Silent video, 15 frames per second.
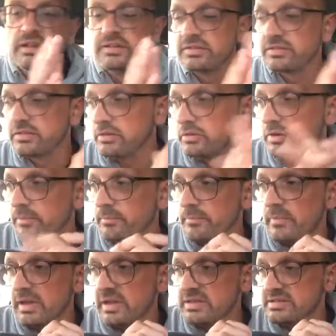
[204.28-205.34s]
So
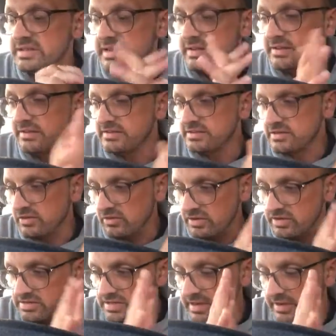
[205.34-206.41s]
I said to this
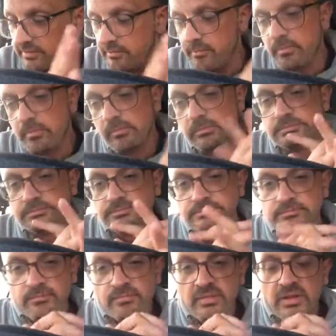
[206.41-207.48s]
girl, I said,
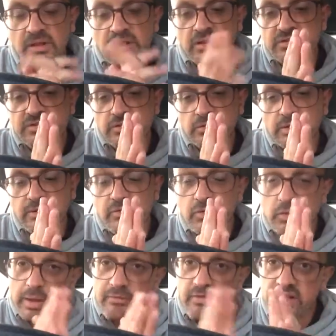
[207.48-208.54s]
so have
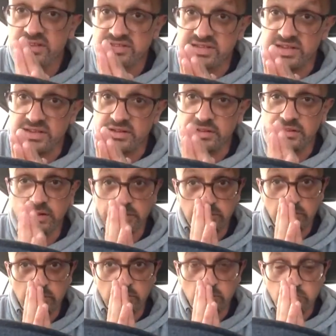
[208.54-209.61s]
you ever considered that
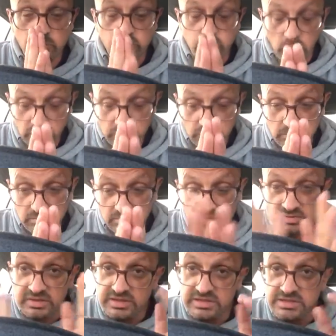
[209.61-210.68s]
what
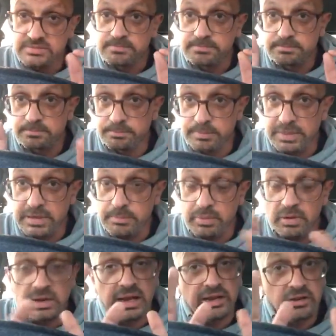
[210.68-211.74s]
these
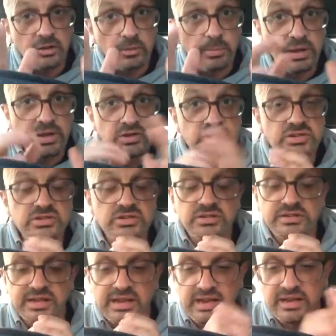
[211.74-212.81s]
people and your patients are
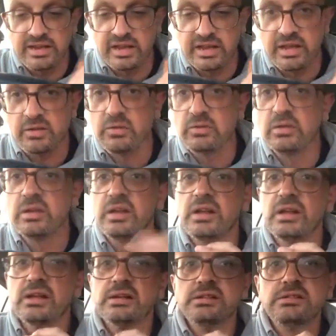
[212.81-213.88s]
telling you
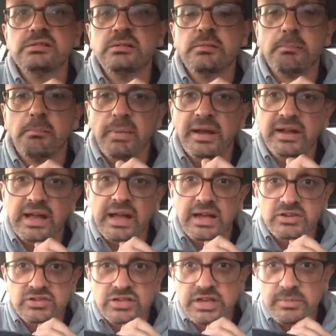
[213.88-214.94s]
might
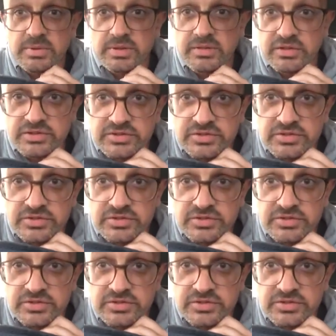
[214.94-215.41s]
actually be the